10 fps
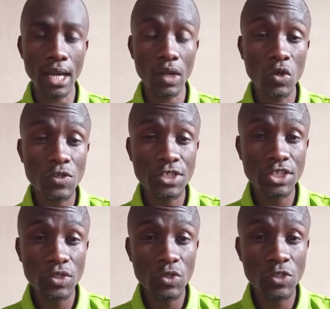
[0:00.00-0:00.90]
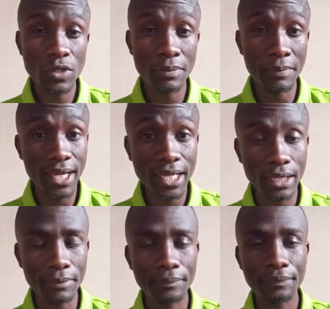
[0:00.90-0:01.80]
constitution
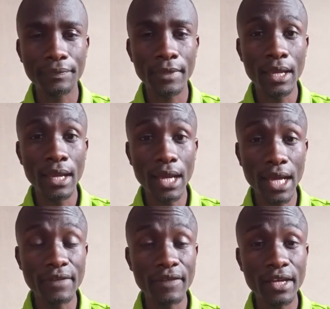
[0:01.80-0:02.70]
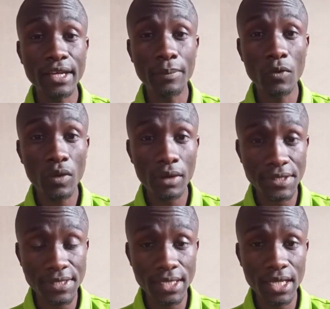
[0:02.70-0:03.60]
making and then
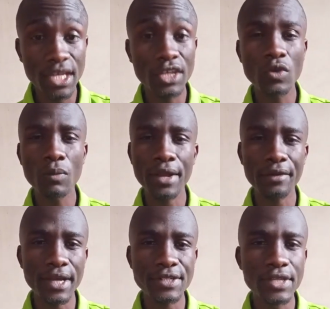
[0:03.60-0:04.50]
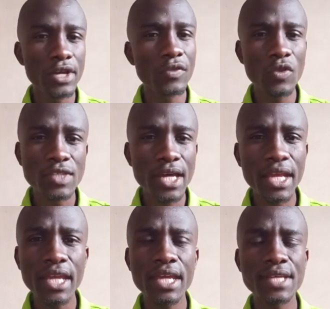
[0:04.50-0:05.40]
democracy and human rights. Those are
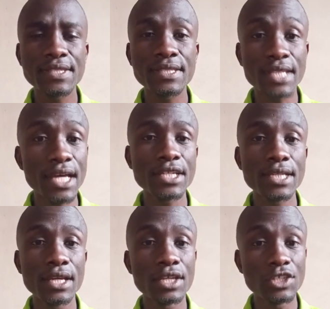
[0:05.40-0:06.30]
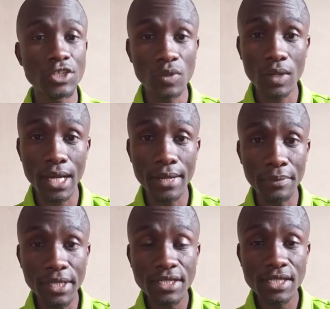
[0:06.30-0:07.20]
areas that you
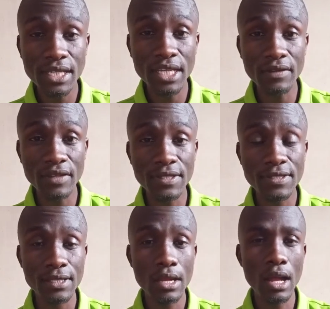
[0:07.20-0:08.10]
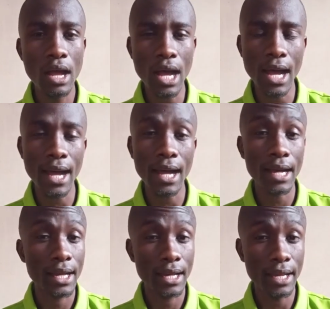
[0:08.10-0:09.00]
can meet in this
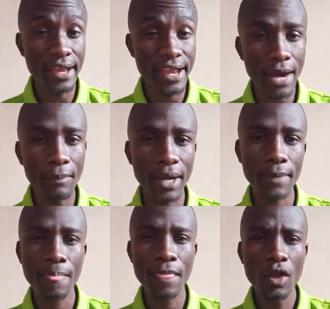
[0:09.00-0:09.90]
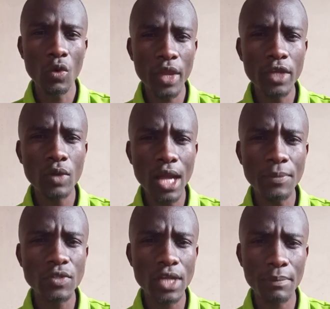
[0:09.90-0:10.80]
number. When you
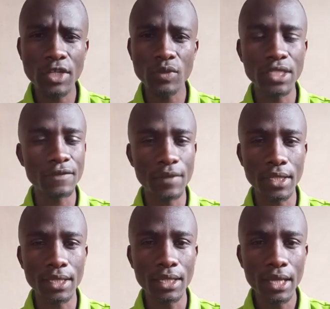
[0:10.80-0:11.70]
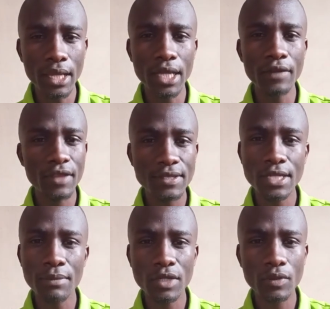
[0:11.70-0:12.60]
come to number 23, and this
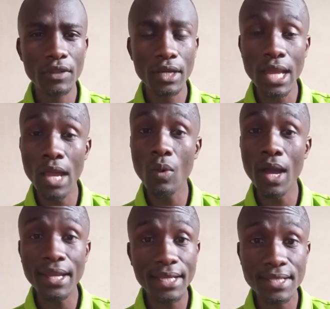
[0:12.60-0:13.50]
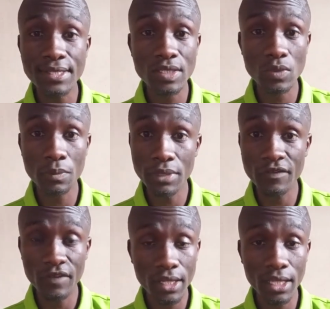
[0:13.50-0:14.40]
number 23, I want us to be
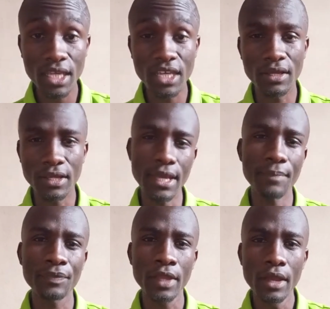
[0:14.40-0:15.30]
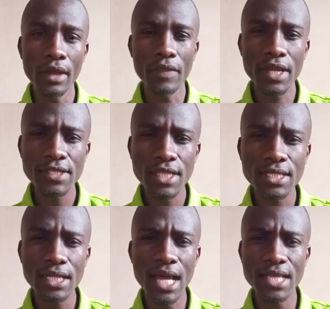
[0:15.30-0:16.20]
very keen here. There is
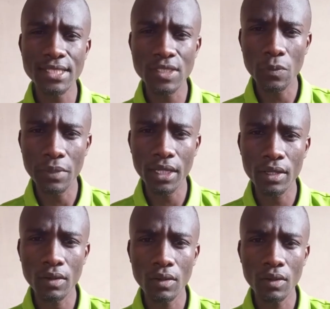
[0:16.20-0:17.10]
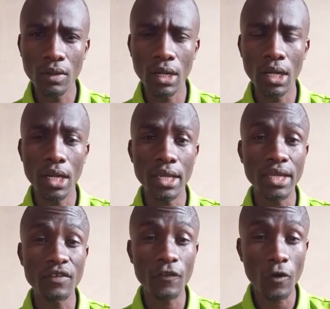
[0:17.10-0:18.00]
this last topic
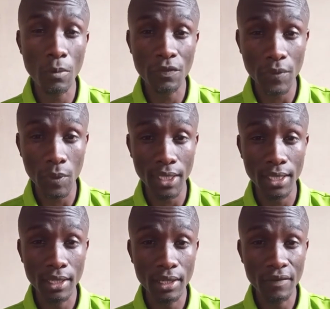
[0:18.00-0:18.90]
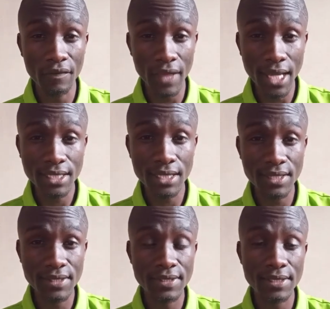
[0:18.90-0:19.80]
in Form 3 that
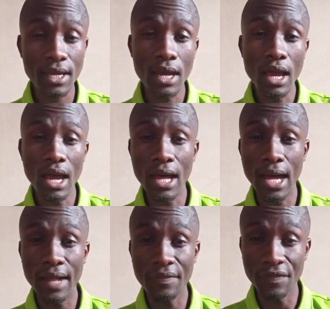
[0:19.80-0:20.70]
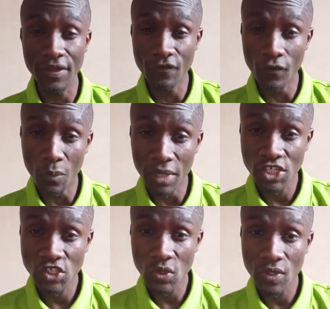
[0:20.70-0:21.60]
is the
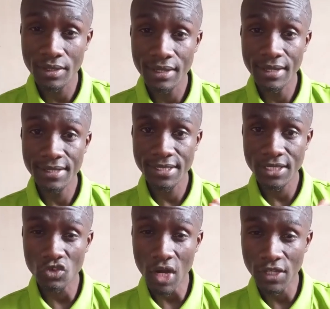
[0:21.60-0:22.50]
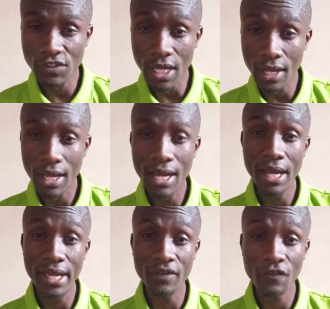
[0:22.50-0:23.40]
formation, structure,
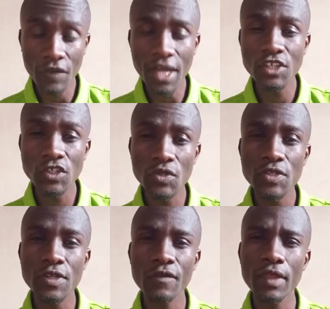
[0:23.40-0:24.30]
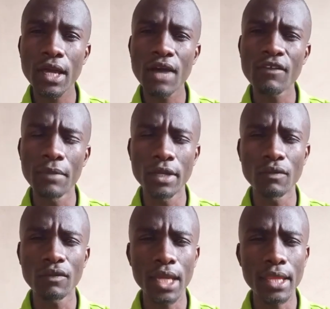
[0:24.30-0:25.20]
and functions of the government
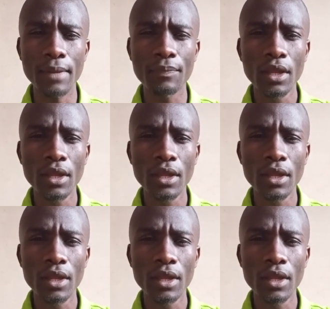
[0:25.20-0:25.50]
of Kenya.